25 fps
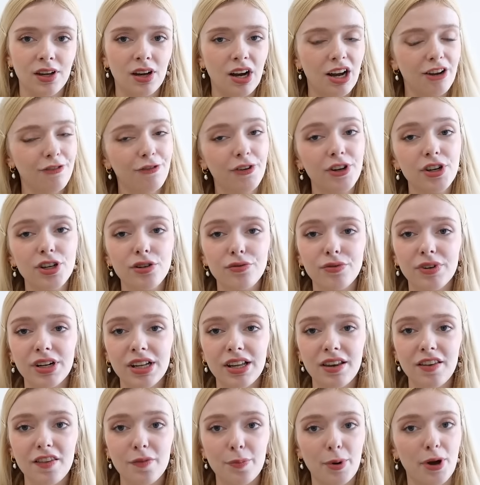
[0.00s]
I find it
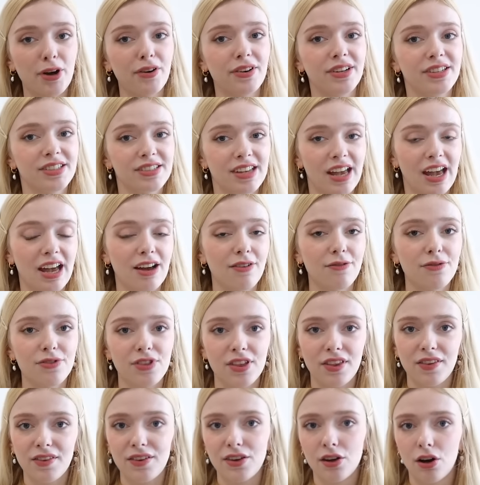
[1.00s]
really inspiring to have
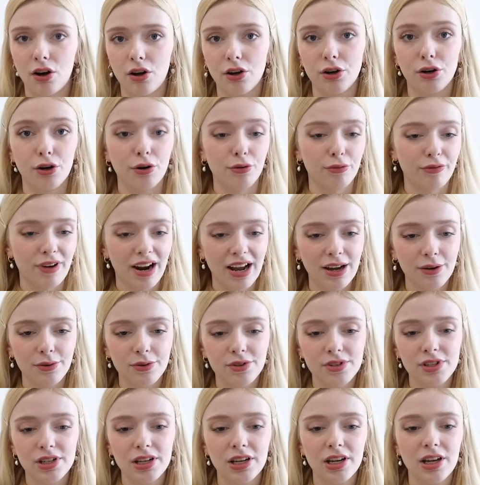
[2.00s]
this yarn
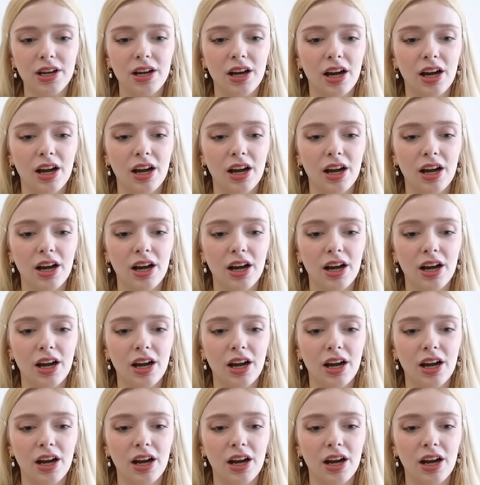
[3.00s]
around,